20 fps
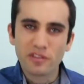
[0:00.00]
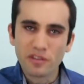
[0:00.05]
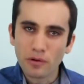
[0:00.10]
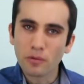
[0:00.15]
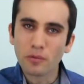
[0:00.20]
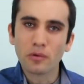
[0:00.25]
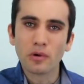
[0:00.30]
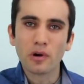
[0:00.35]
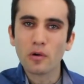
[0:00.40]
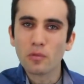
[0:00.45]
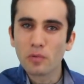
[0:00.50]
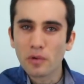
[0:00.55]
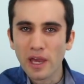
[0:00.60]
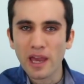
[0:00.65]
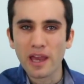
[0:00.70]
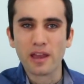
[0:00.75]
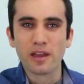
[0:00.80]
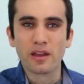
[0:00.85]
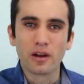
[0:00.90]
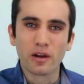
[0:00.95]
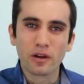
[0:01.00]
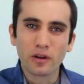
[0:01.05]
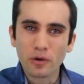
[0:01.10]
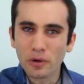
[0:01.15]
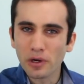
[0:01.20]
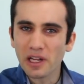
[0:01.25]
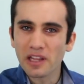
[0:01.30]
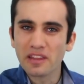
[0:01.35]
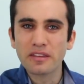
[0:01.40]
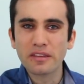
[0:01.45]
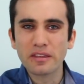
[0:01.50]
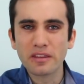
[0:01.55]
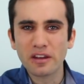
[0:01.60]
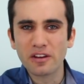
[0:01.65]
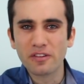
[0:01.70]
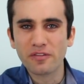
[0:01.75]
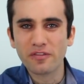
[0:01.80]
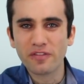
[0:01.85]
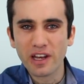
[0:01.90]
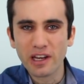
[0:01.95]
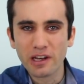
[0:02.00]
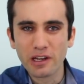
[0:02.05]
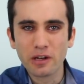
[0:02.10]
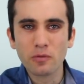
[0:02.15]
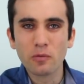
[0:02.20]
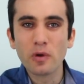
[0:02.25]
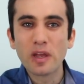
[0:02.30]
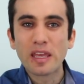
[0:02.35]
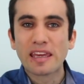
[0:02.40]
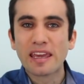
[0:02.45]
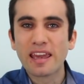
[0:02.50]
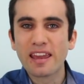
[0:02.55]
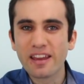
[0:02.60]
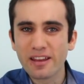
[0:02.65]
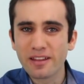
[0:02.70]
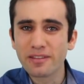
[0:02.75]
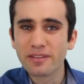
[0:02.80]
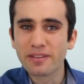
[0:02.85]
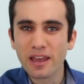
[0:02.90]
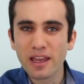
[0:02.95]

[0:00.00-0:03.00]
So, okay, according to the defendant, we can't